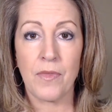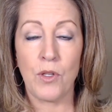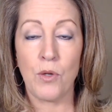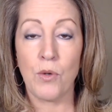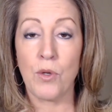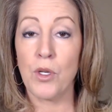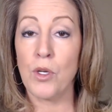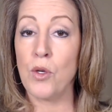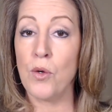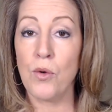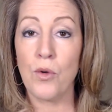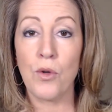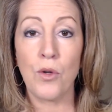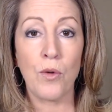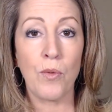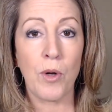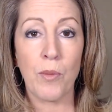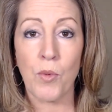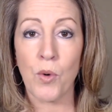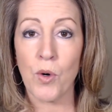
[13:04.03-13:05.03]
can Google
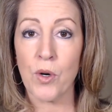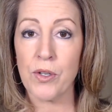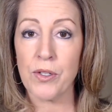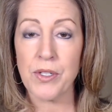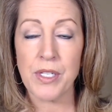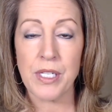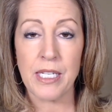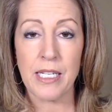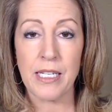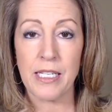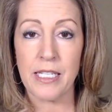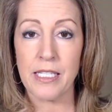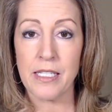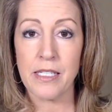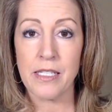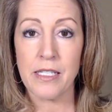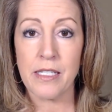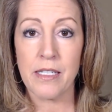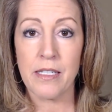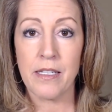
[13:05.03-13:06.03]
what mortal sin
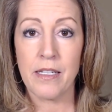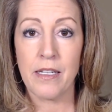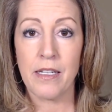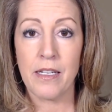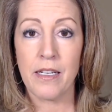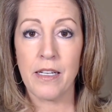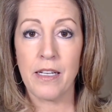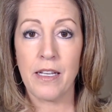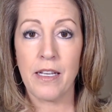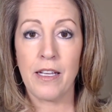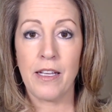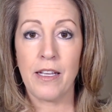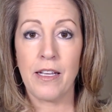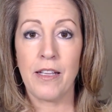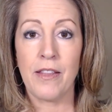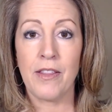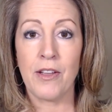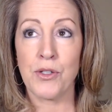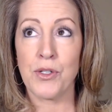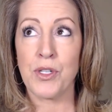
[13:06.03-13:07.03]
is.
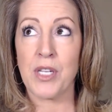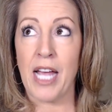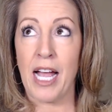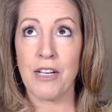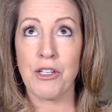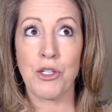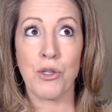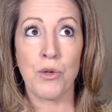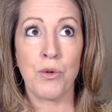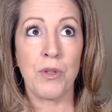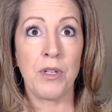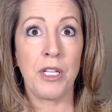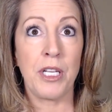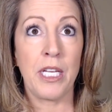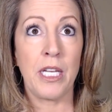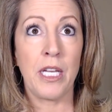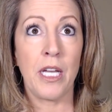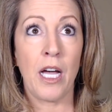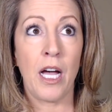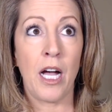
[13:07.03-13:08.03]
There's
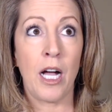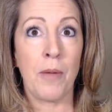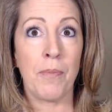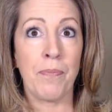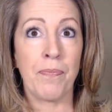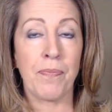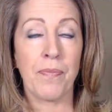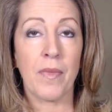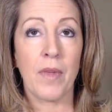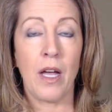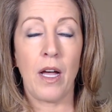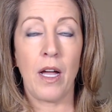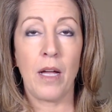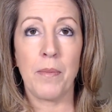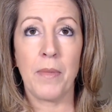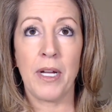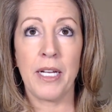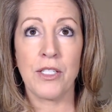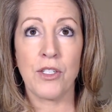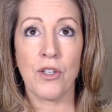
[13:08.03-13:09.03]
actually, I
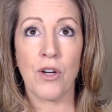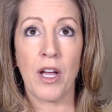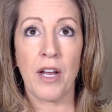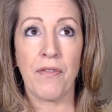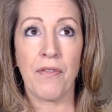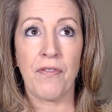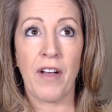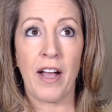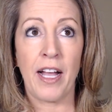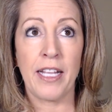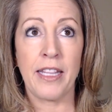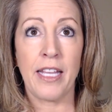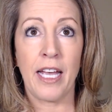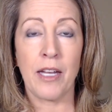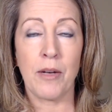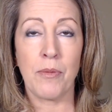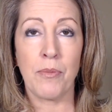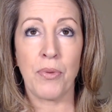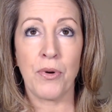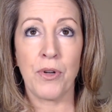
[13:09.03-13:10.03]
might try to find that
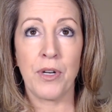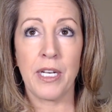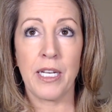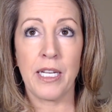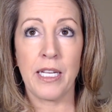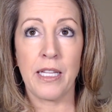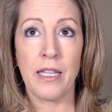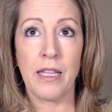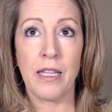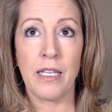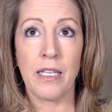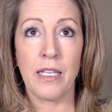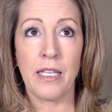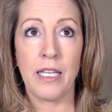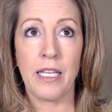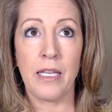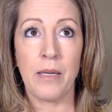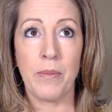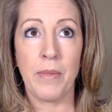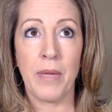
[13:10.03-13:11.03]
and put it in the
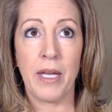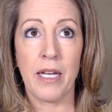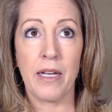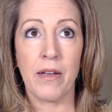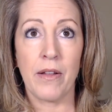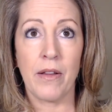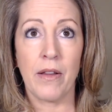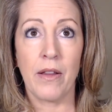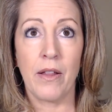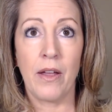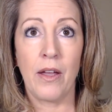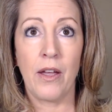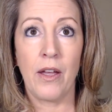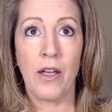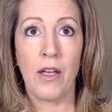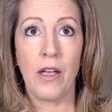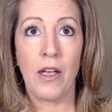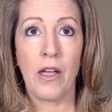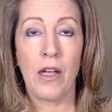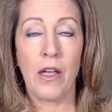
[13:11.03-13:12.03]
email.
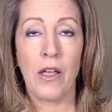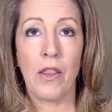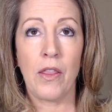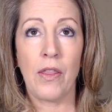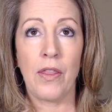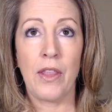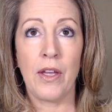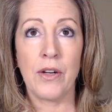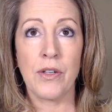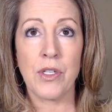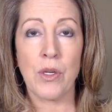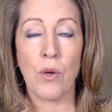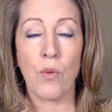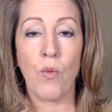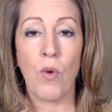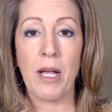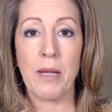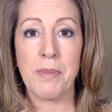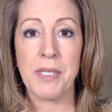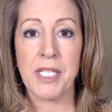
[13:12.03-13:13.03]
There's a
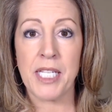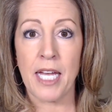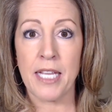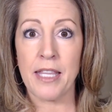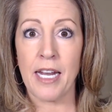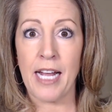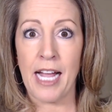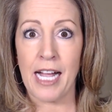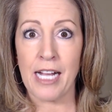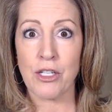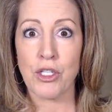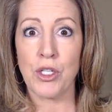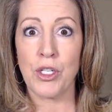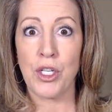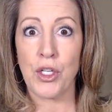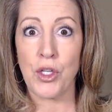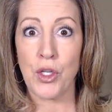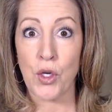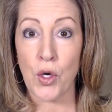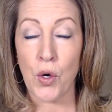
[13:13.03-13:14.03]
website that actually
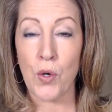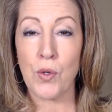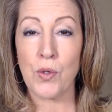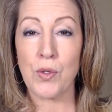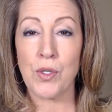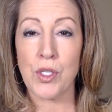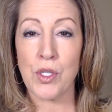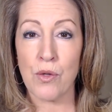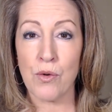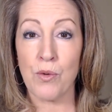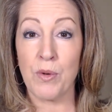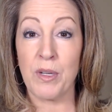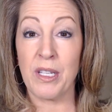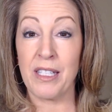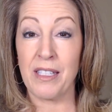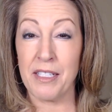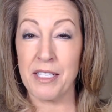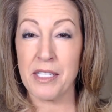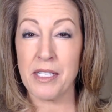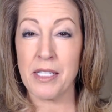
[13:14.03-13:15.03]
goes through
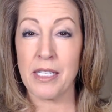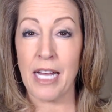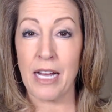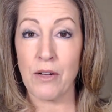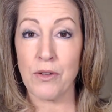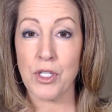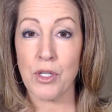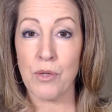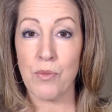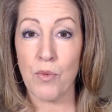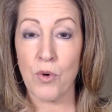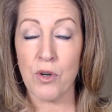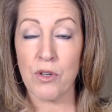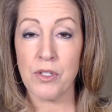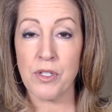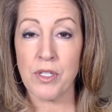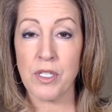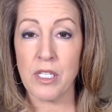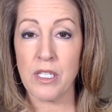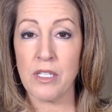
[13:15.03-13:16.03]
and lists out some mortal
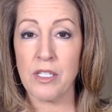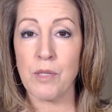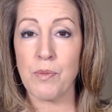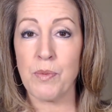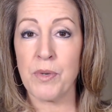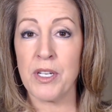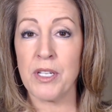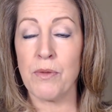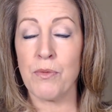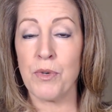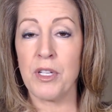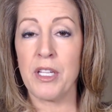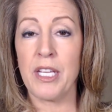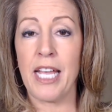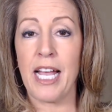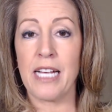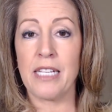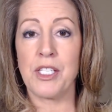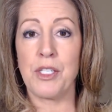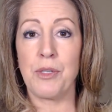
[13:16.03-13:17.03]
sins, but it really
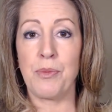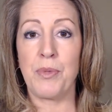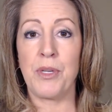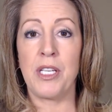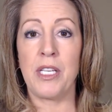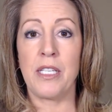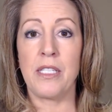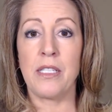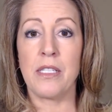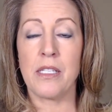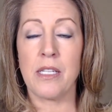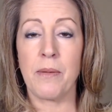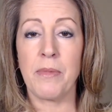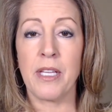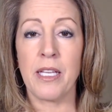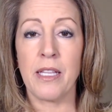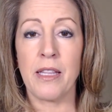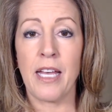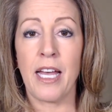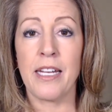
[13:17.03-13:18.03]
has to be
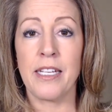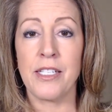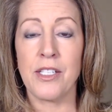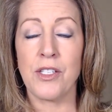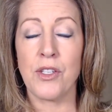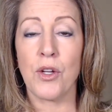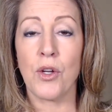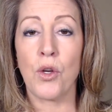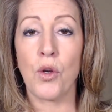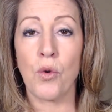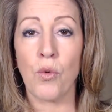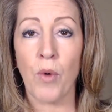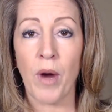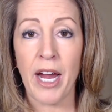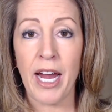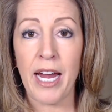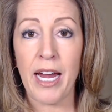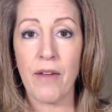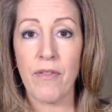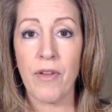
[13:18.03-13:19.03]
something that is
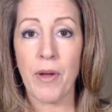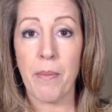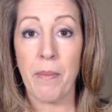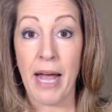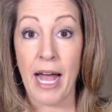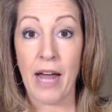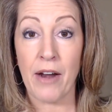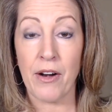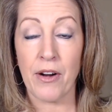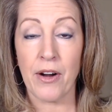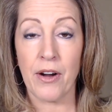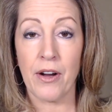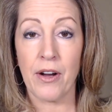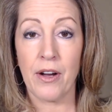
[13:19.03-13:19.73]
grave matter,